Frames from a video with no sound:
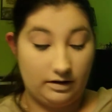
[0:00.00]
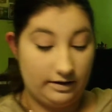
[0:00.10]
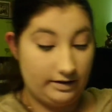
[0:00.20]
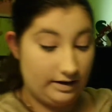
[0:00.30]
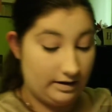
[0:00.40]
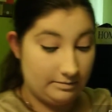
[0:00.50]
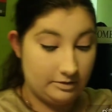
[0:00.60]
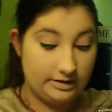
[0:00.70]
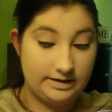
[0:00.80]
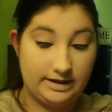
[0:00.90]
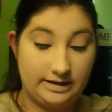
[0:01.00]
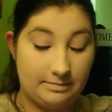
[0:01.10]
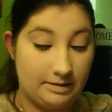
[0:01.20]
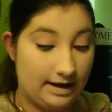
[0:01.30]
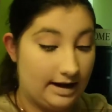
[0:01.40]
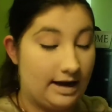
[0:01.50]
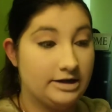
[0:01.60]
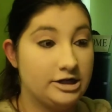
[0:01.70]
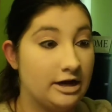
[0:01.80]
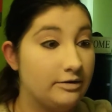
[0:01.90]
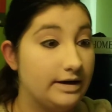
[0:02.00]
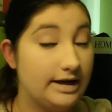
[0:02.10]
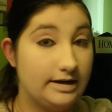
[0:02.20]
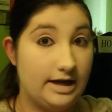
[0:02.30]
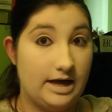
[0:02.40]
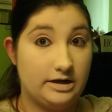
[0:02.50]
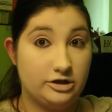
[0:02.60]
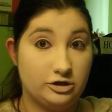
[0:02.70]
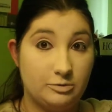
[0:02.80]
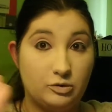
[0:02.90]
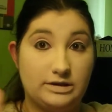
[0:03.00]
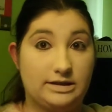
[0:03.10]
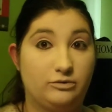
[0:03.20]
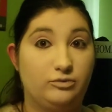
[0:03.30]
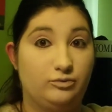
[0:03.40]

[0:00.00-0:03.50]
And then I'm going to take that black eyeshadow again and smoke this up.